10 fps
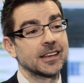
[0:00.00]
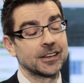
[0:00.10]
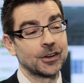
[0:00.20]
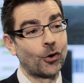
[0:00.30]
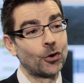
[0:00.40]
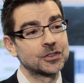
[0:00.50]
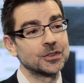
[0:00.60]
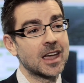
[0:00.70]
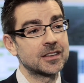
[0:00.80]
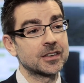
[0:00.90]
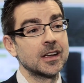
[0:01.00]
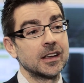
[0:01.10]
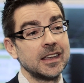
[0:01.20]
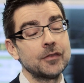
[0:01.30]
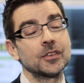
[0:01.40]
uh, all together,
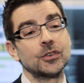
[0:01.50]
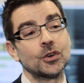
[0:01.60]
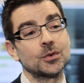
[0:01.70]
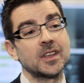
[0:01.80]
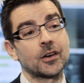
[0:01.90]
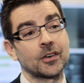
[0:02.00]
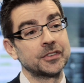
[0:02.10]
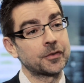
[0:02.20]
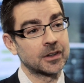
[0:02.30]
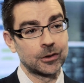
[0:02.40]
even though they are on different